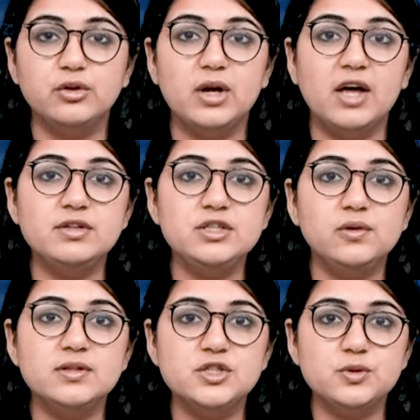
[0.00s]
The gravity
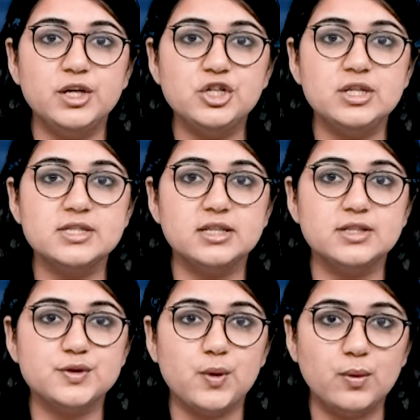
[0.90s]
of the situation is
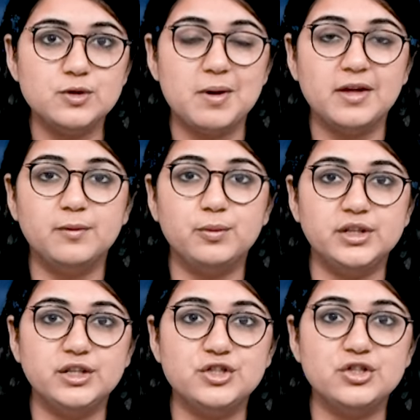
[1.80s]
underscored by the
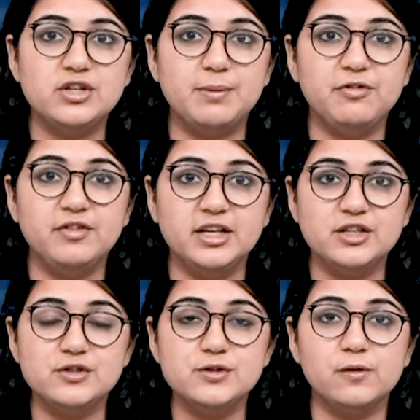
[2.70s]
potential
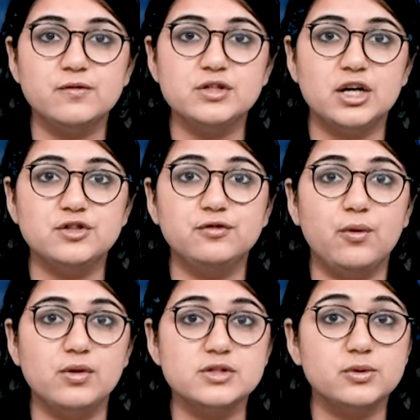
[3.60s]
ramifications of such
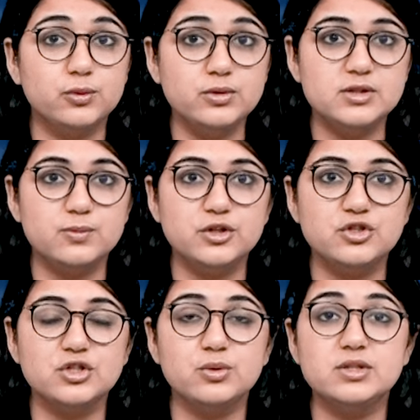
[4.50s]
falsehoods,
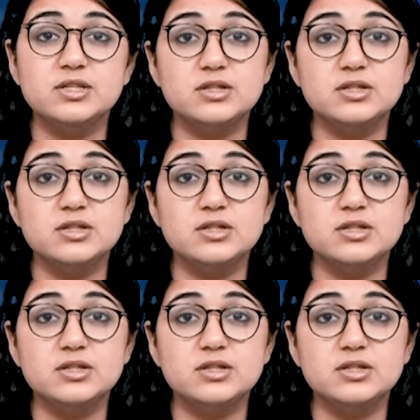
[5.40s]
which could